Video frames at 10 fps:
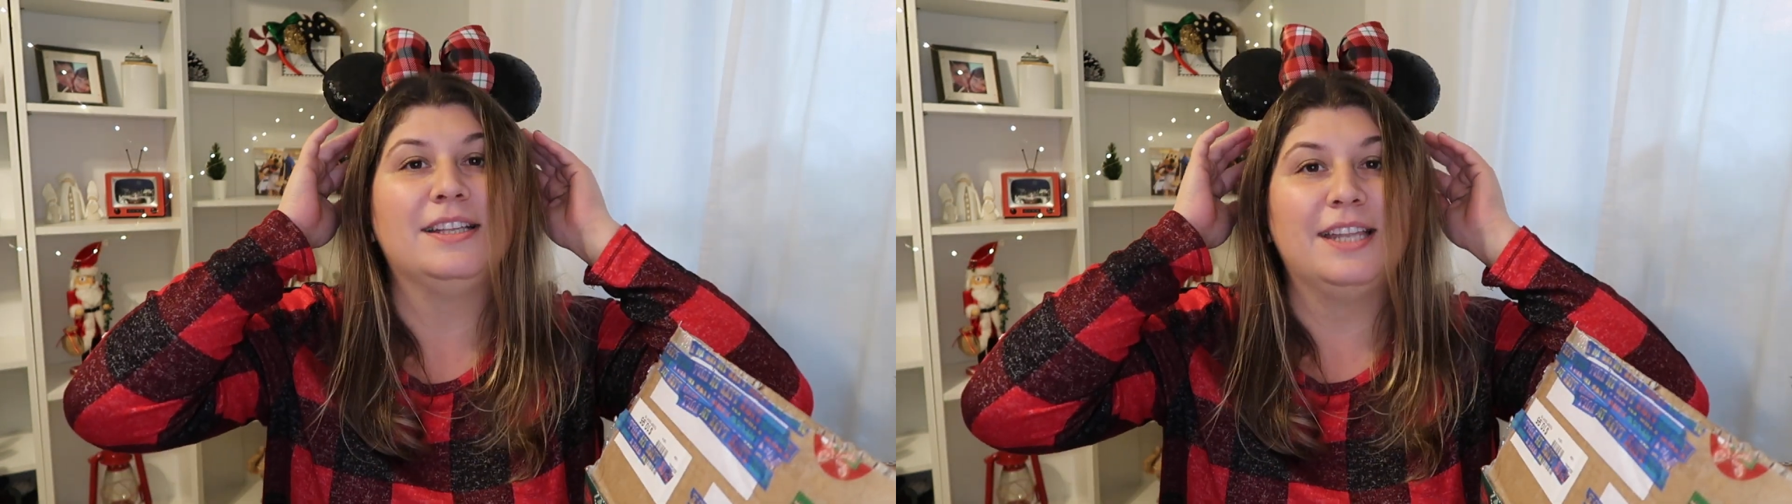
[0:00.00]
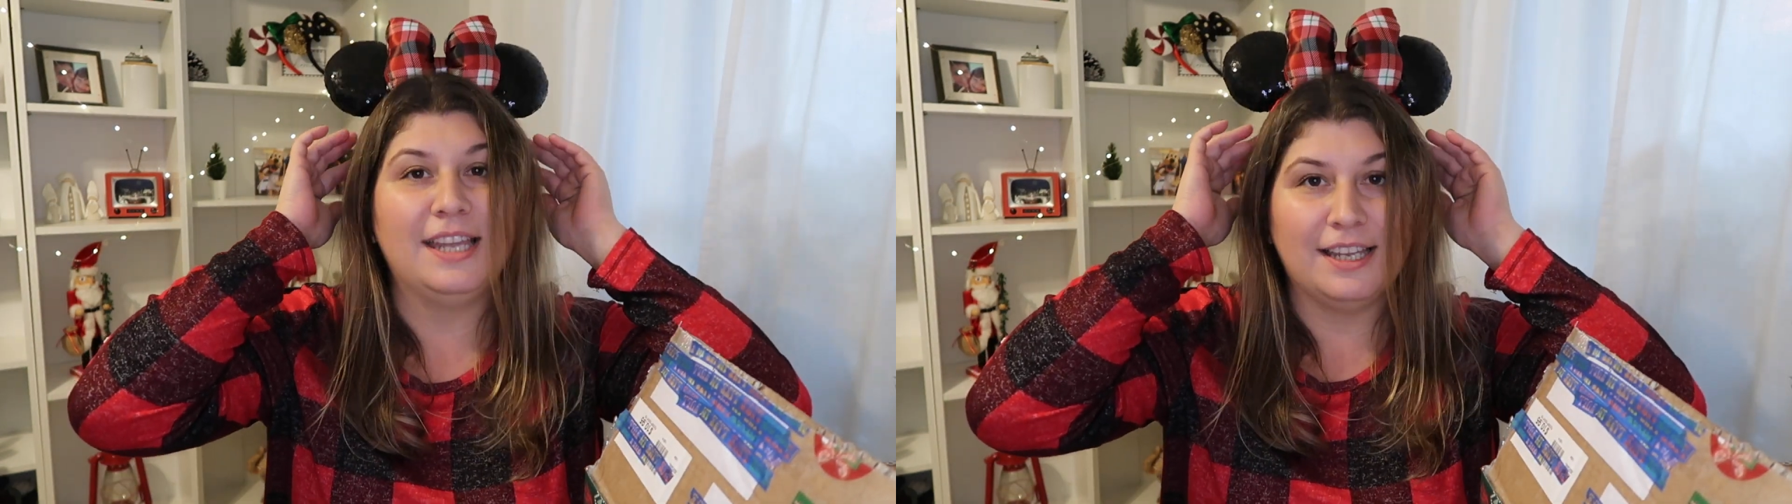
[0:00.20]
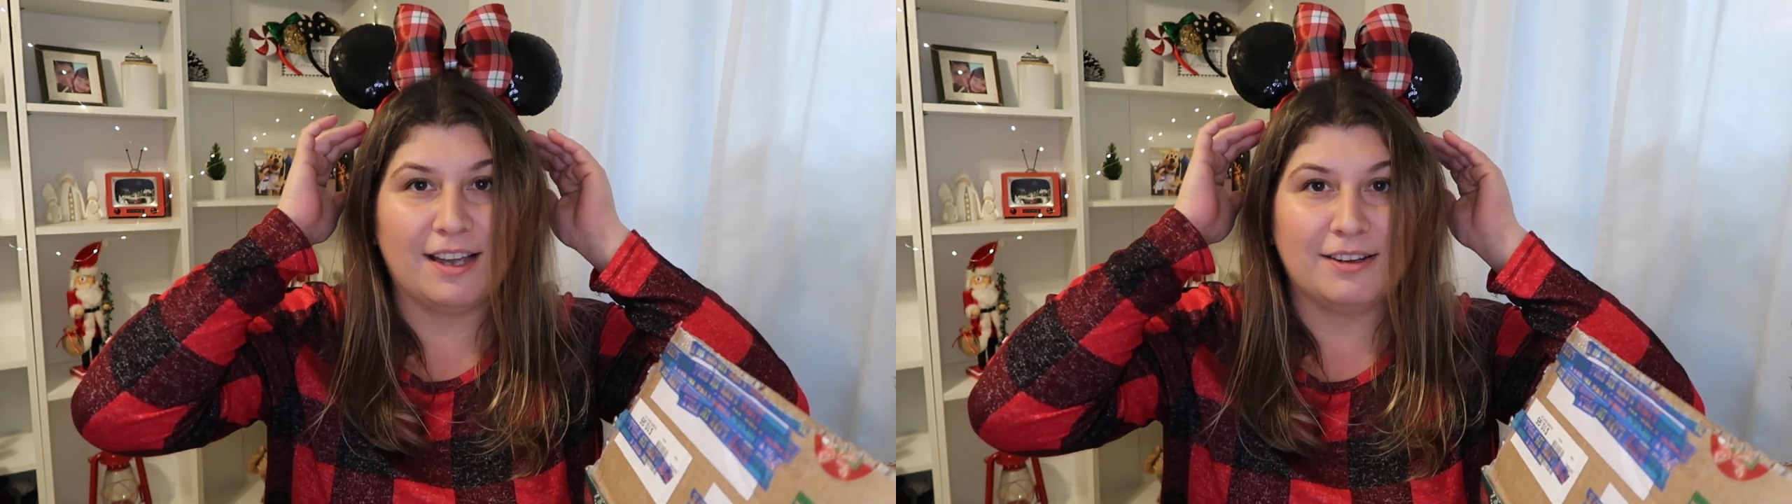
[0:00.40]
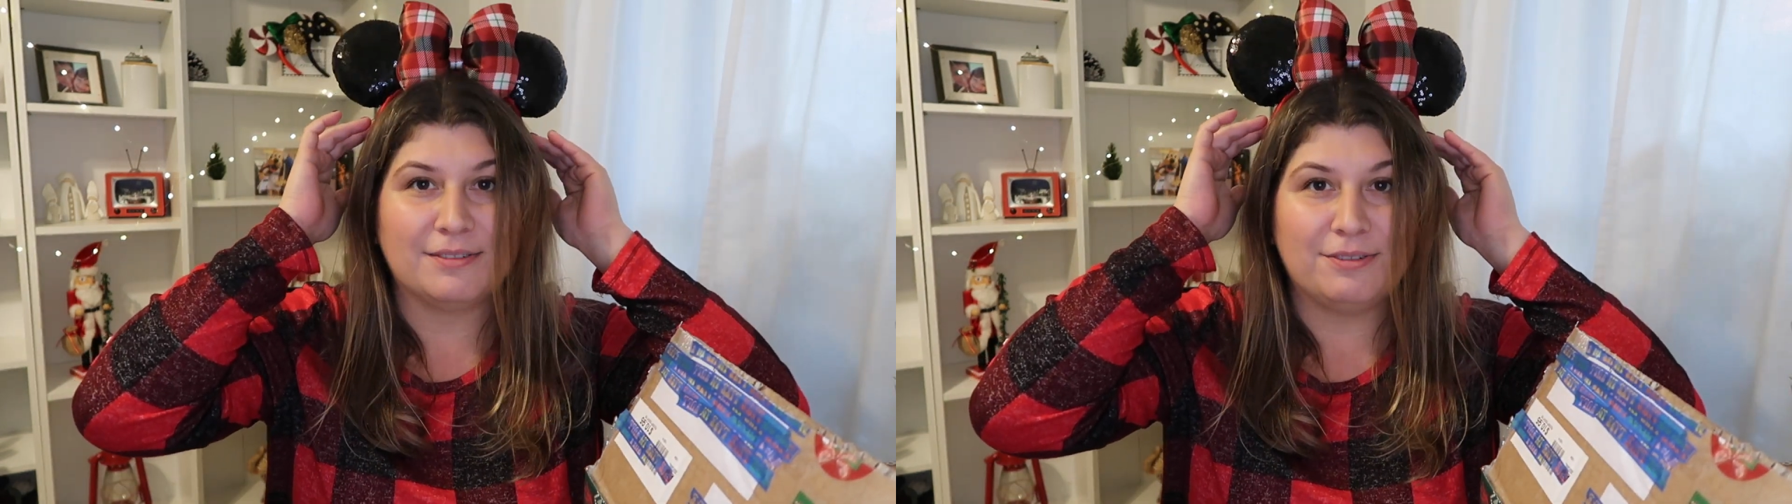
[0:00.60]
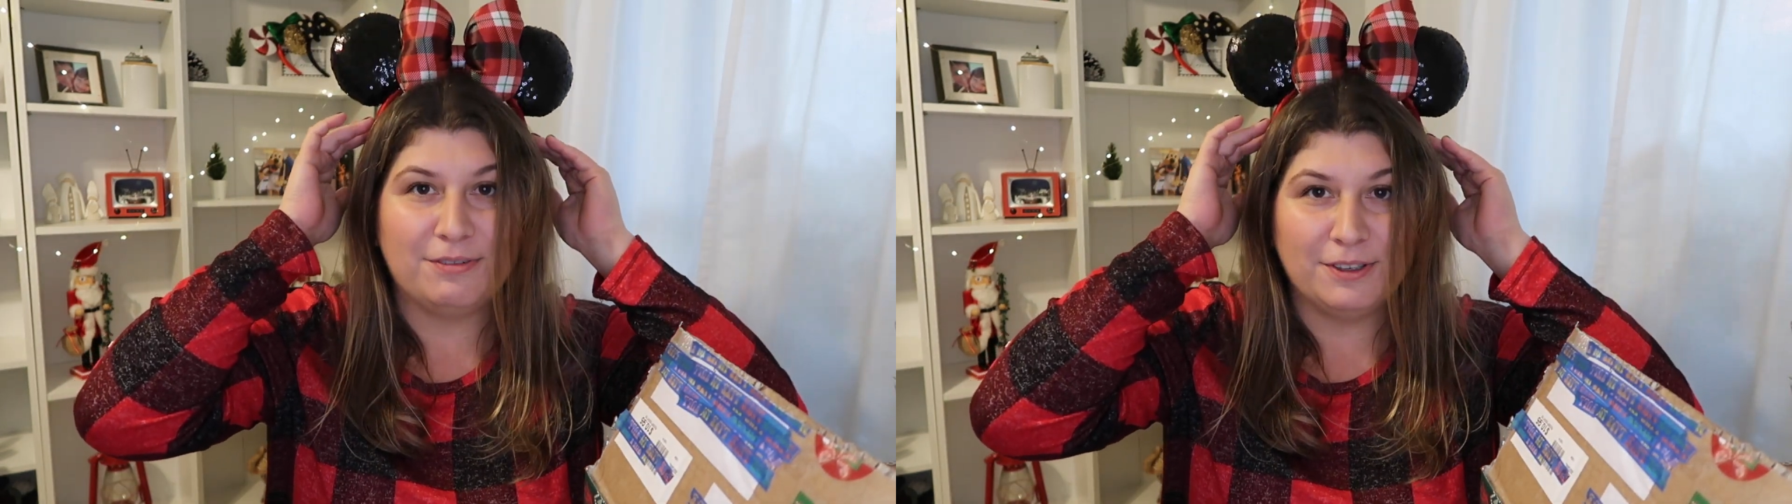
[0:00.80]
They
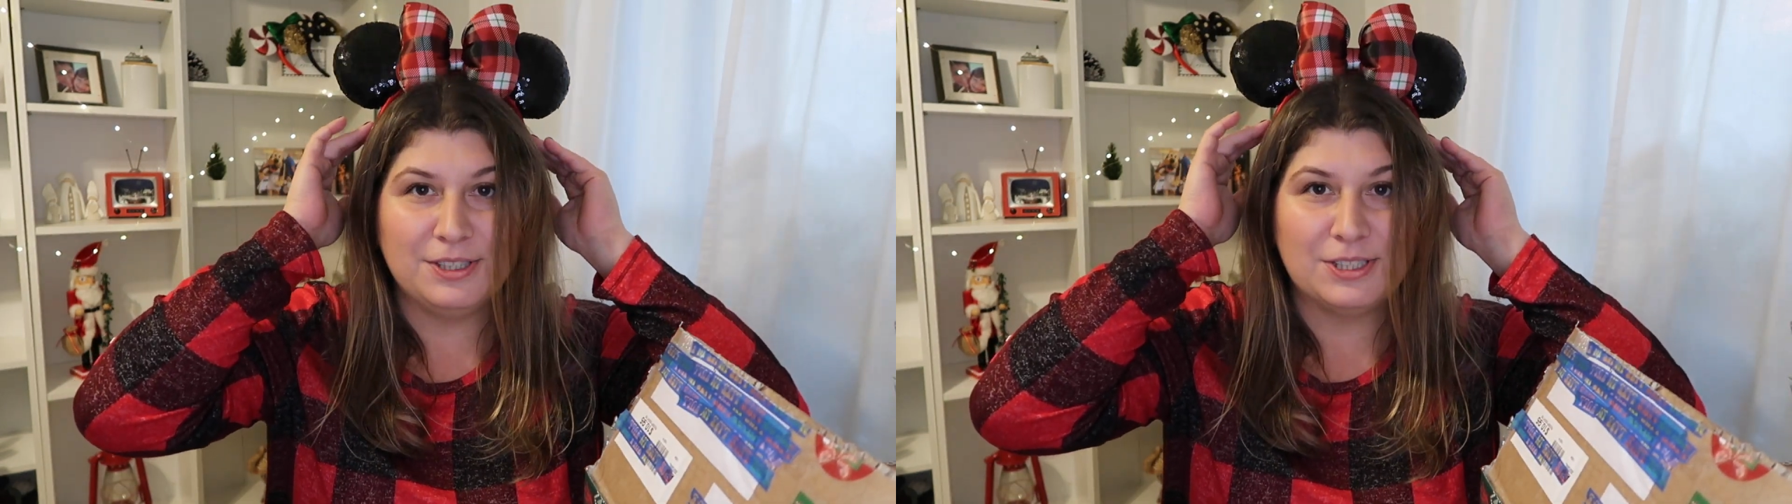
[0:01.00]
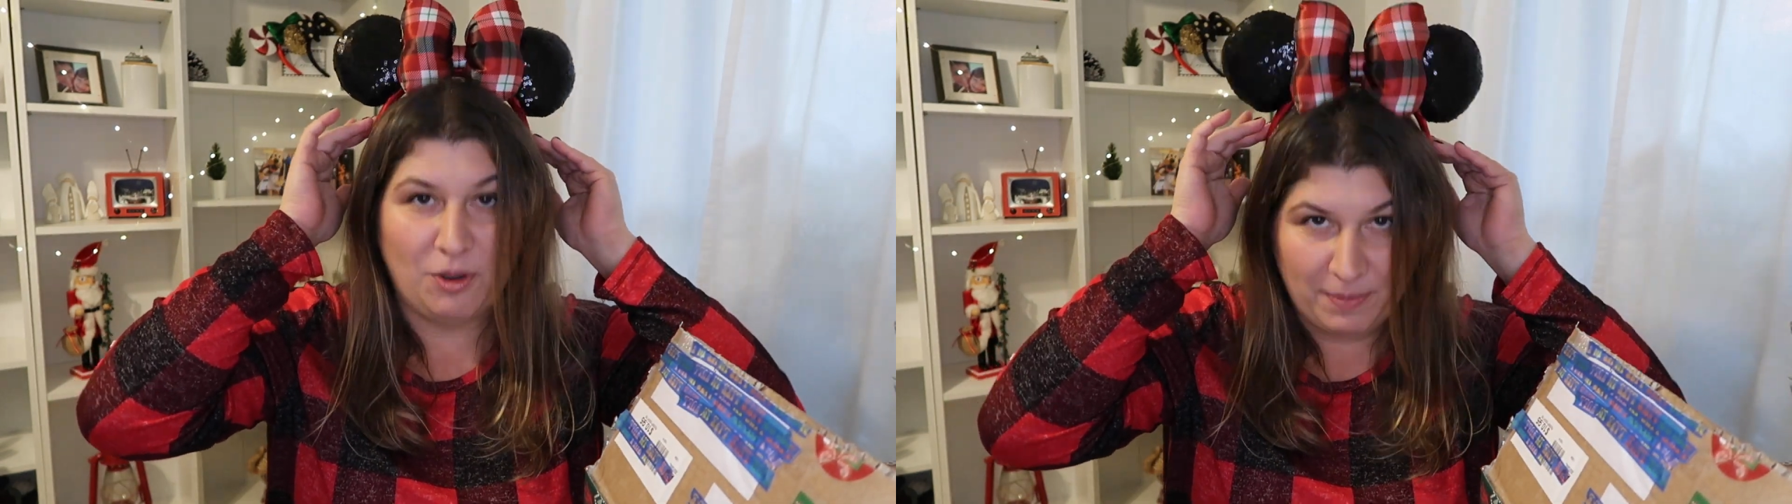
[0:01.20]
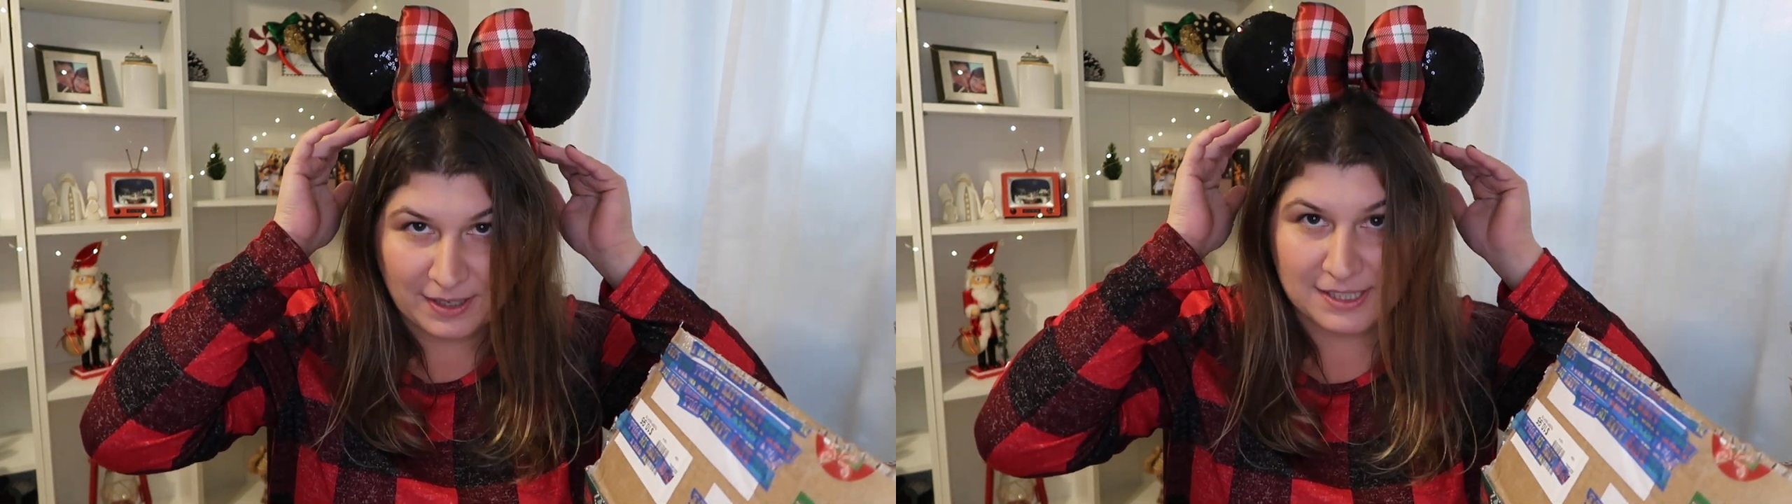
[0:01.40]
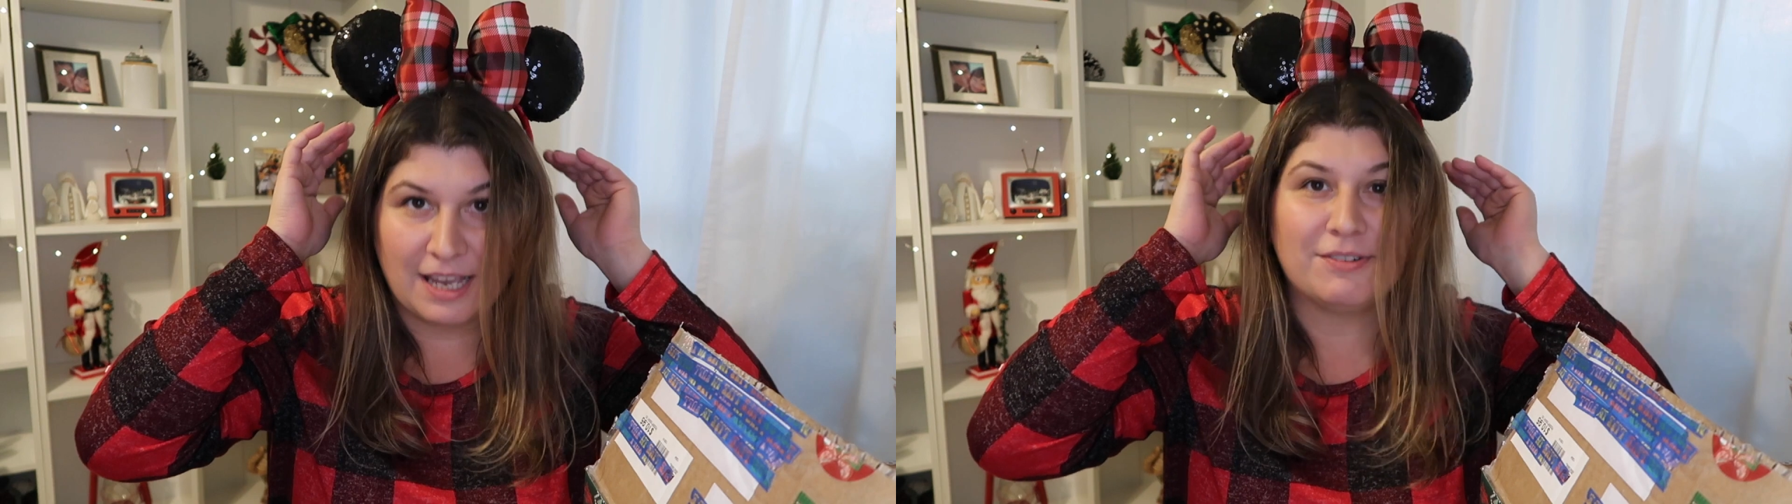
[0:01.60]
feel so big because